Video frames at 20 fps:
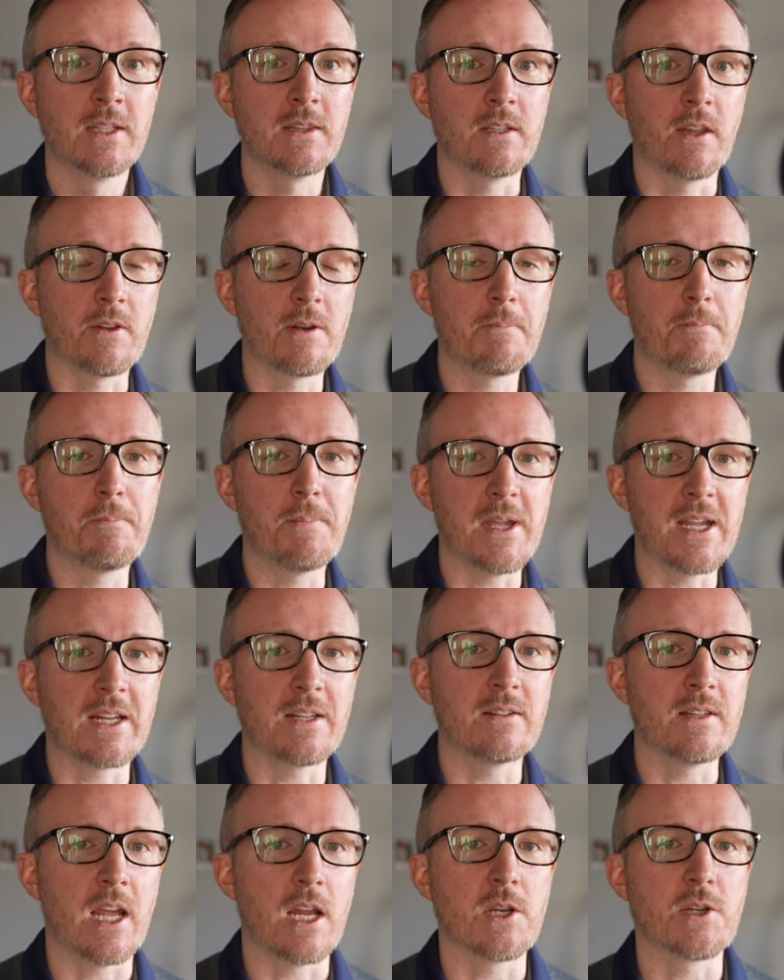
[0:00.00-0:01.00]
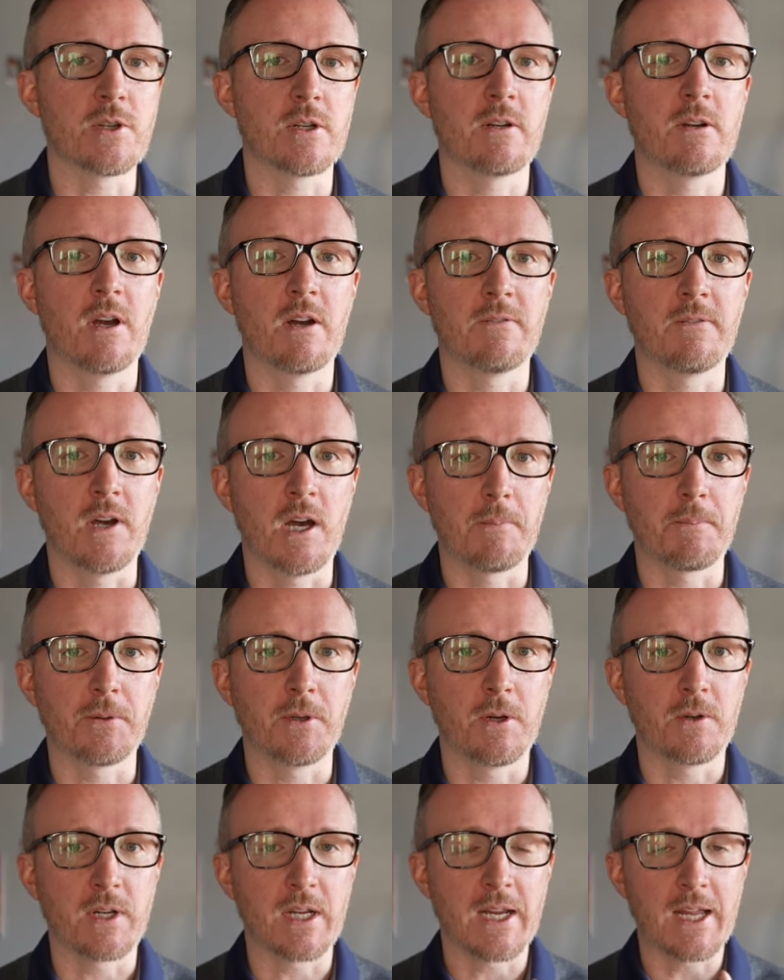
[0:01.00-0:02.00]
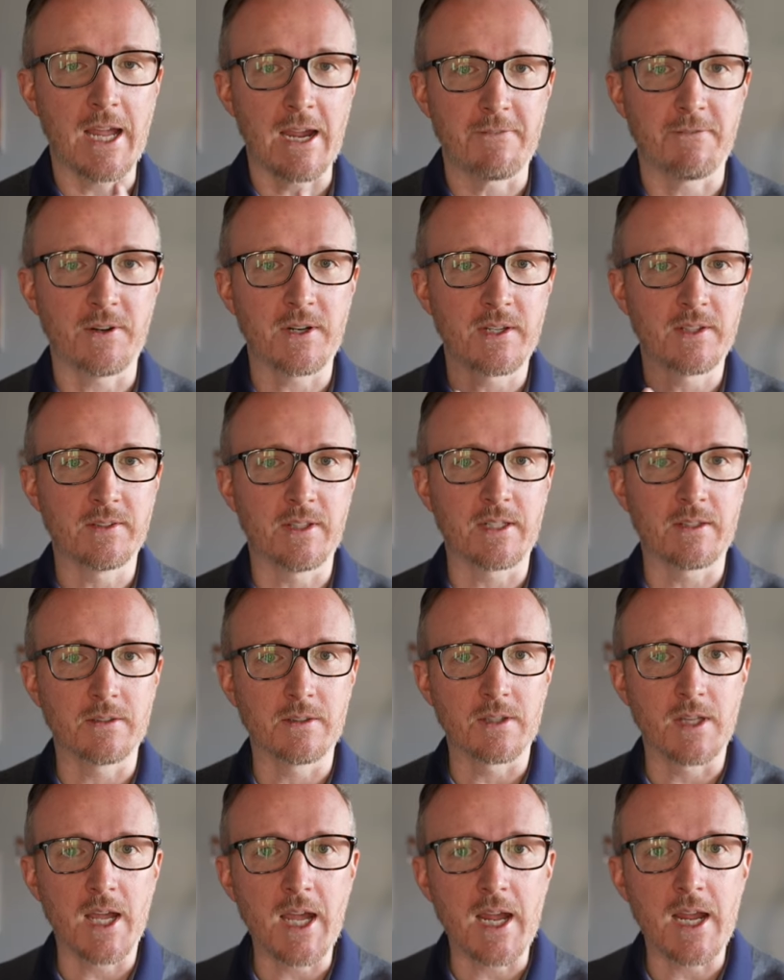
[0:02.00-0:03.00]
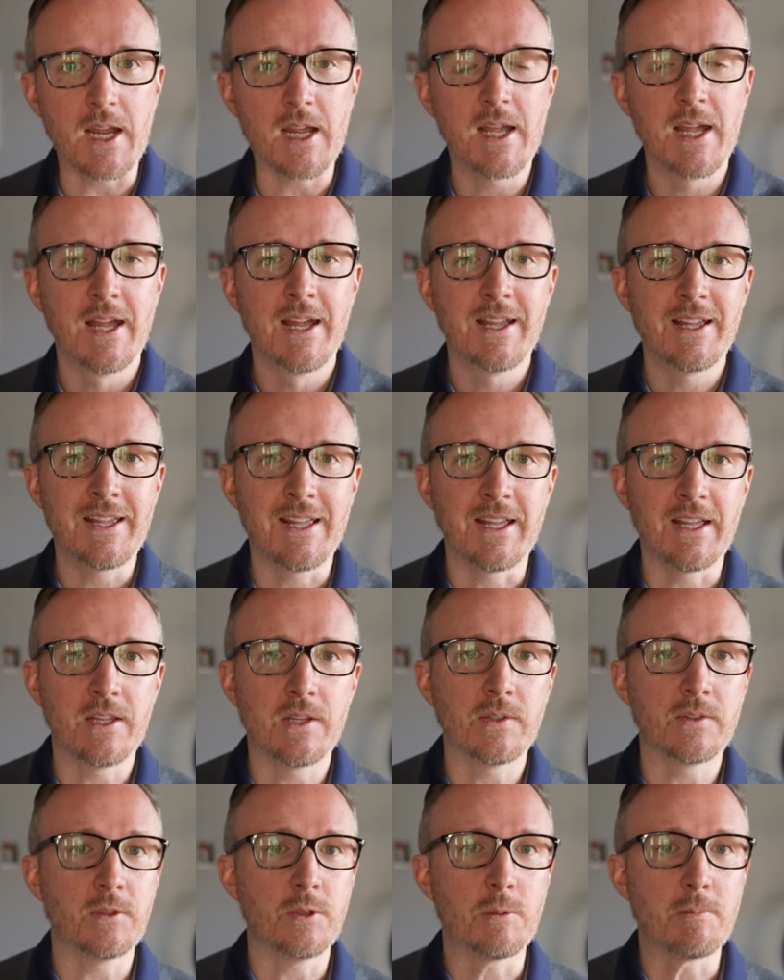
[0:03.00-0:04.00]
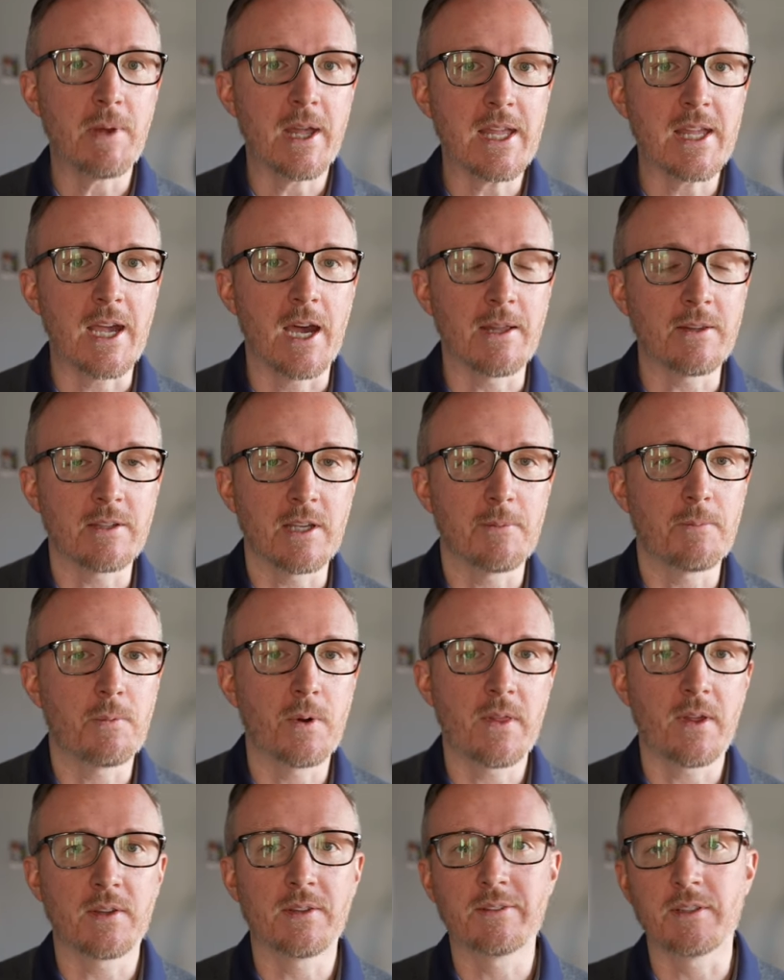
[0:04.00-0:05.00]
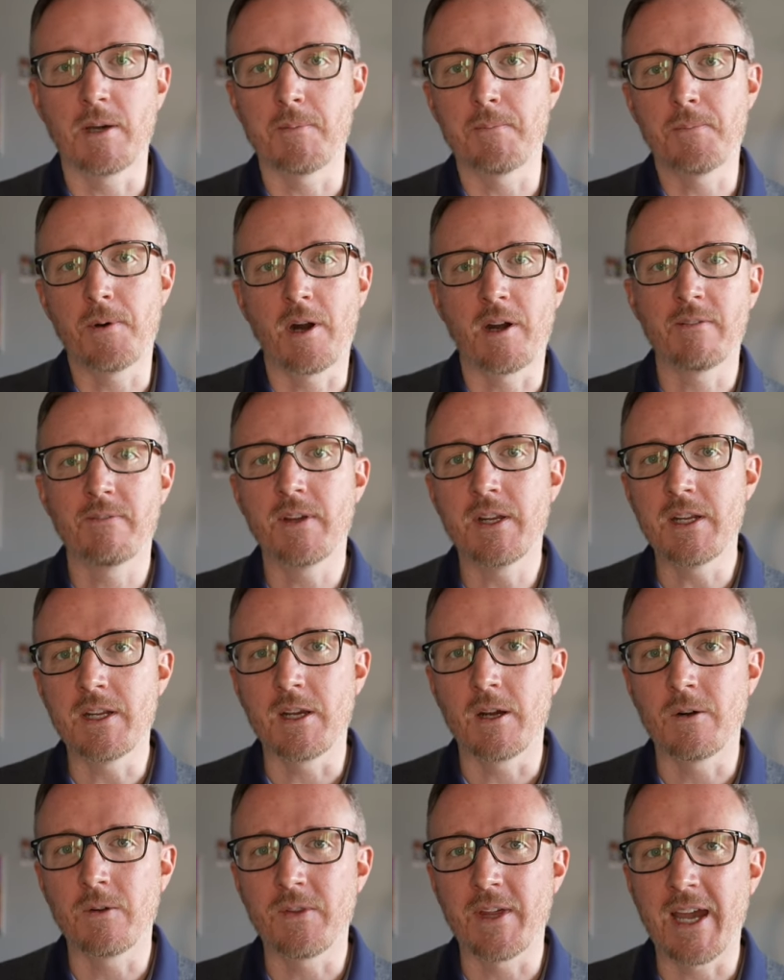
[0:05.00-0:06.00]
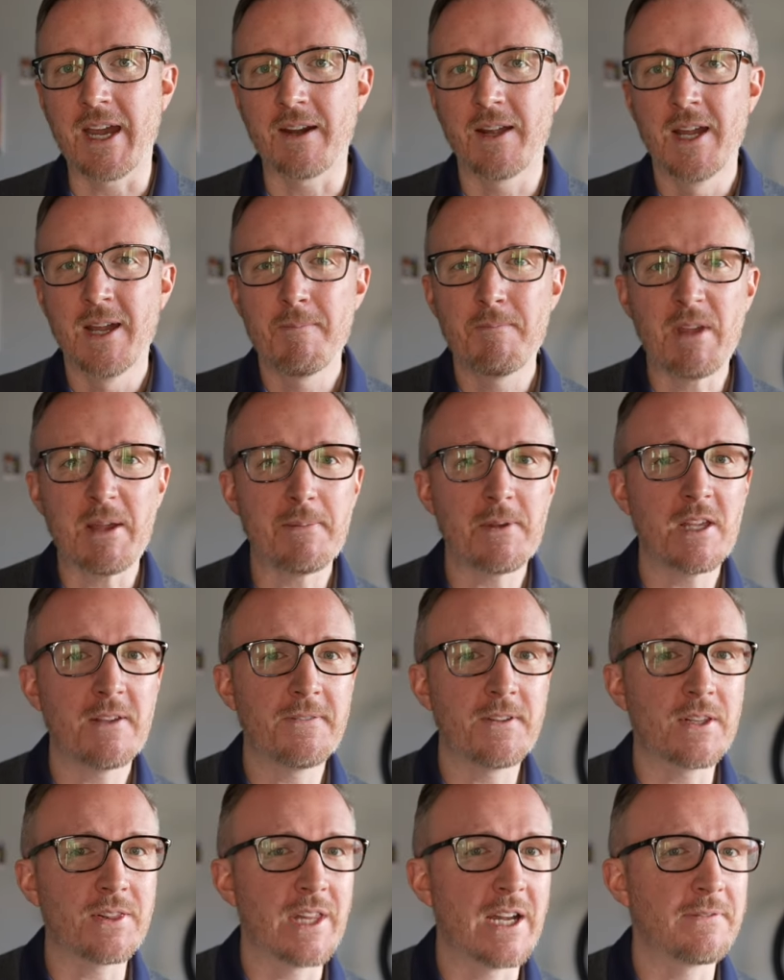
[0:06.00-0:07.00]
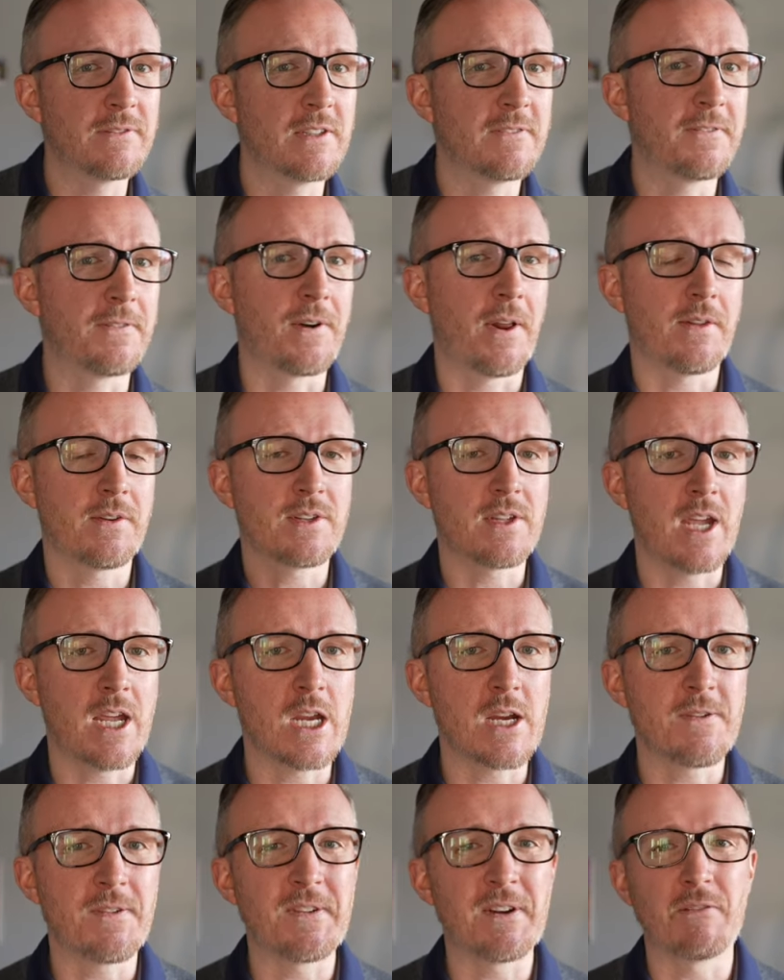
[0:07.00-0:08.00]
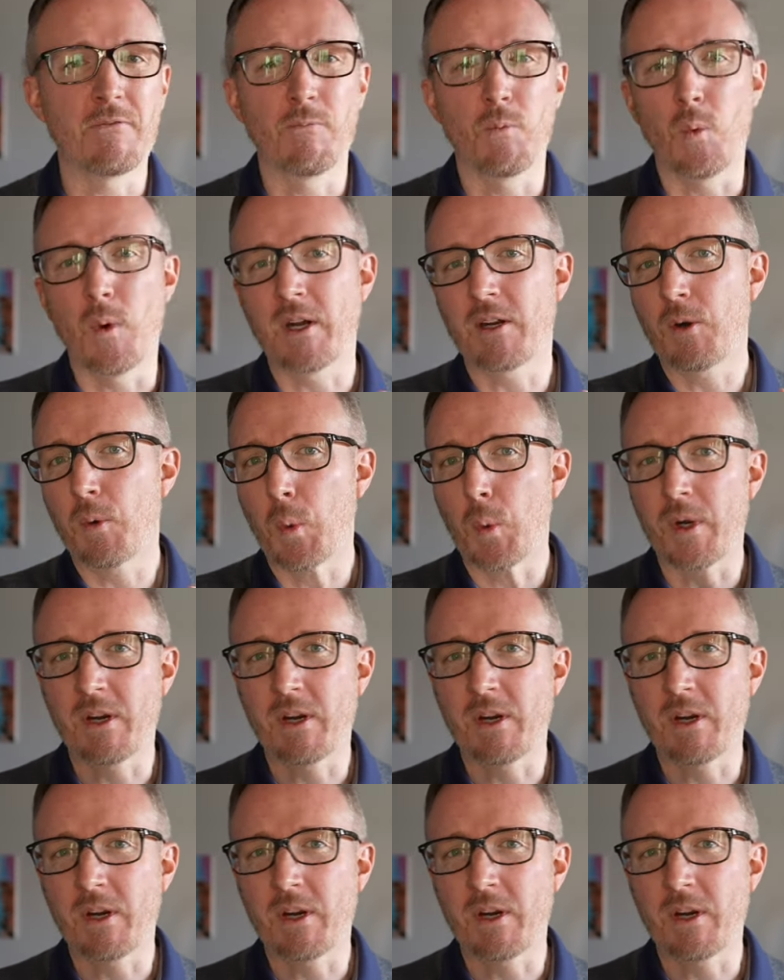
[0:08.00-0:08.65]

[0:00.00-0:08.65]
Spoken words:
Another big danger of uploading every single day is you may end up with a subpar video that maybe if you left it for another day, if you did one